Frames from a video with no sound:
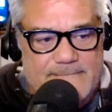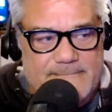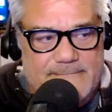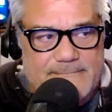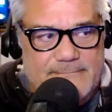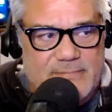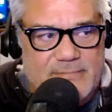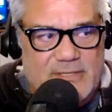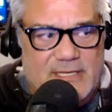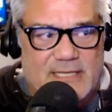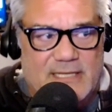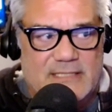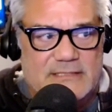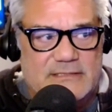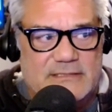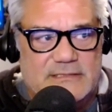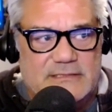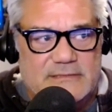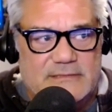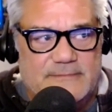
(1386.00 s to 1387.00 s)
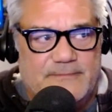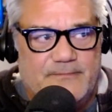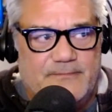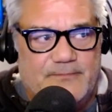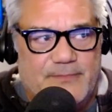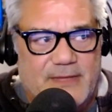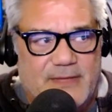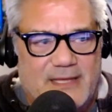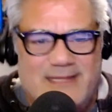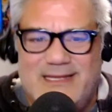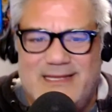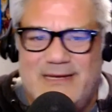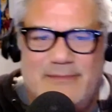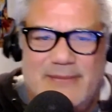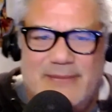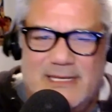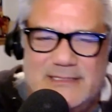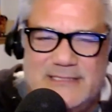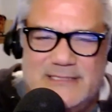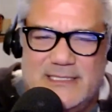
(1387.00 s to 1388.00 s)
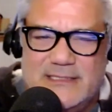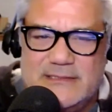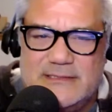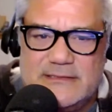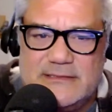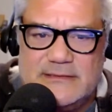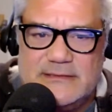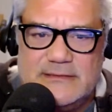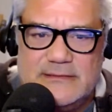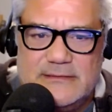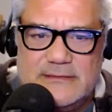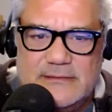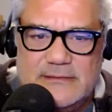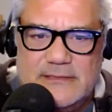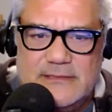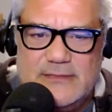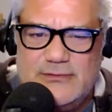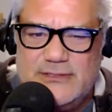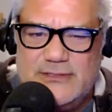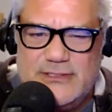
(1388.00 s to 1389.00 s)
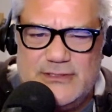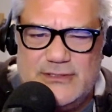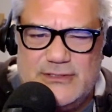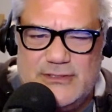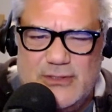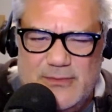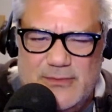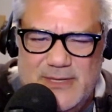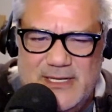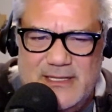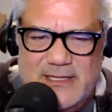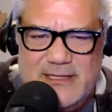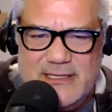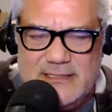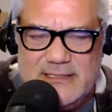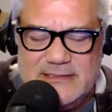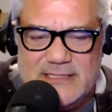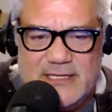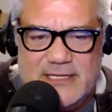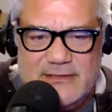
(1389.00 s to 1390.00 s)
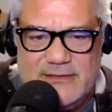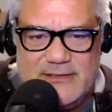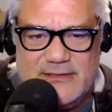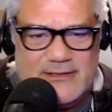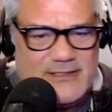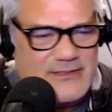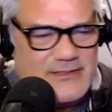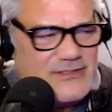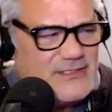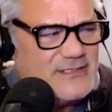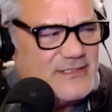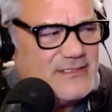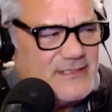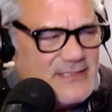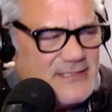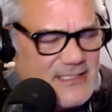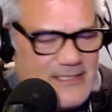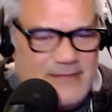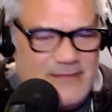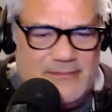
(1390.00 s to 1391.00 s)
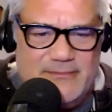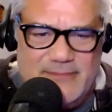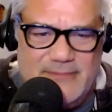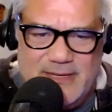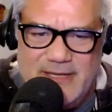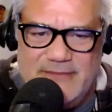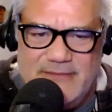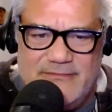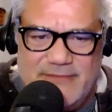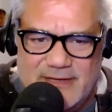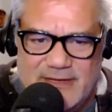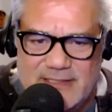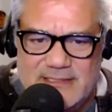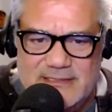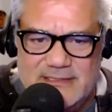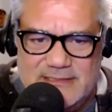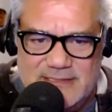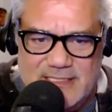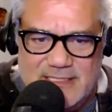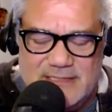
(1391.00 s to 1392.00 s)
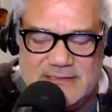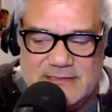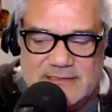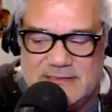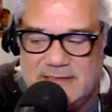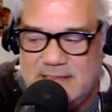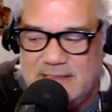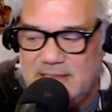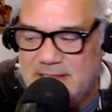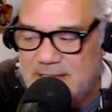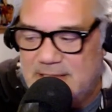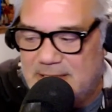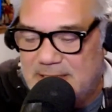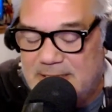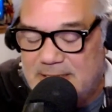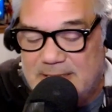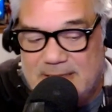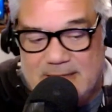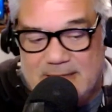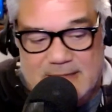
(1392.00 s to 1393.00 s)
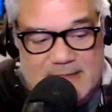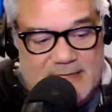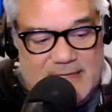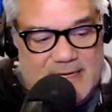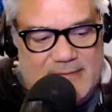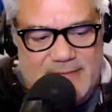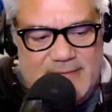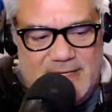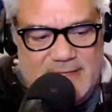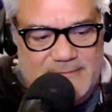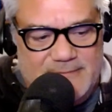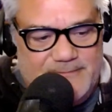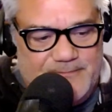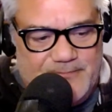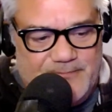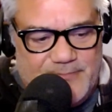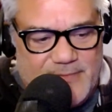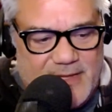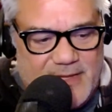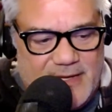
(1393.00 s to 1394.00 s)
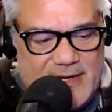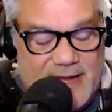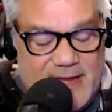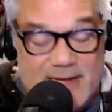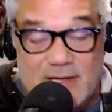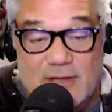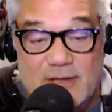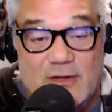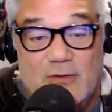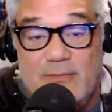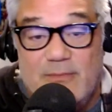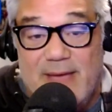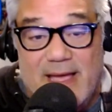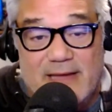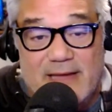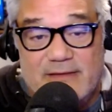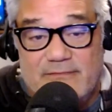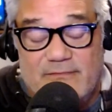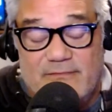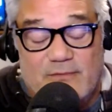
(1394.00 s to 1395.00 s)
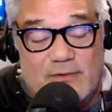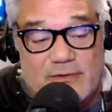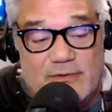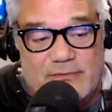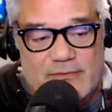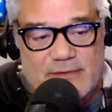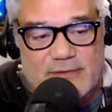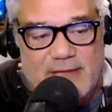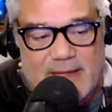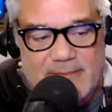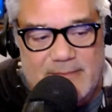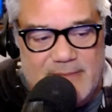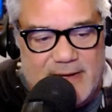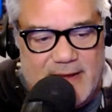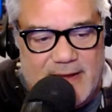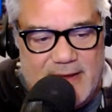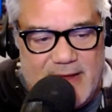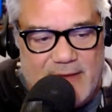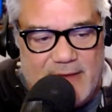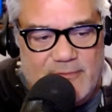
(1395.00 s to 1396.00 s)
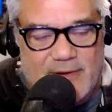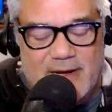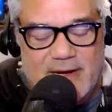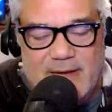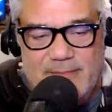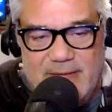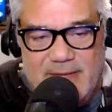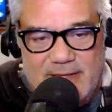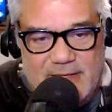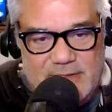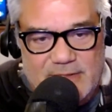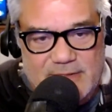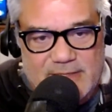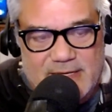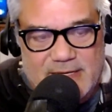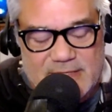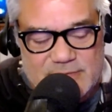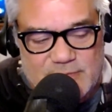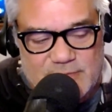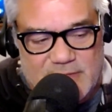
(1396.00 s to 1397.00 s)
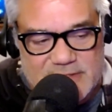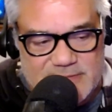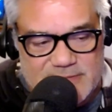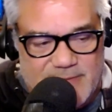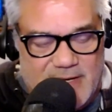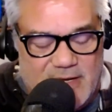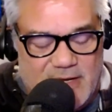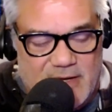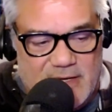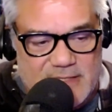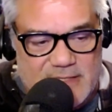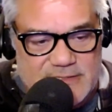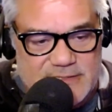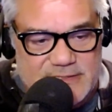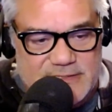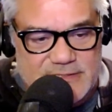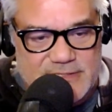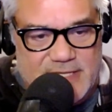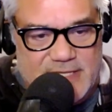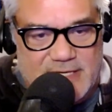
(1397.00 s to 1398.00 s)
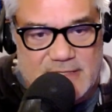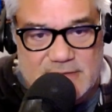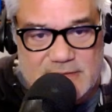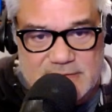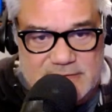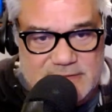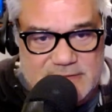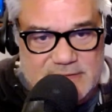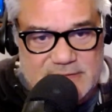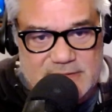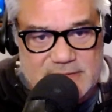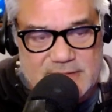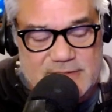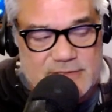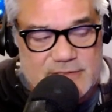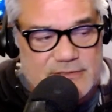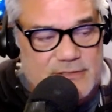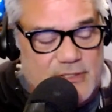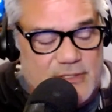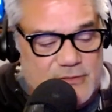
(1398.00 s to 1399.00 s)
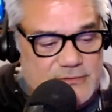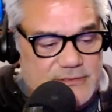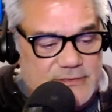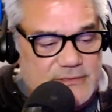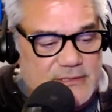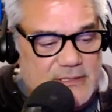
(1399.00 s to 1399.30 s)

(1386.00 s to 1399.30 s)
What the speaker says: because it didn't make sense. There was just so many things out there that just didn't make fucking sense. I mean, and I can go back and forth through that, but I recommend that you guys watch my Odyssey channel. It's in the notes,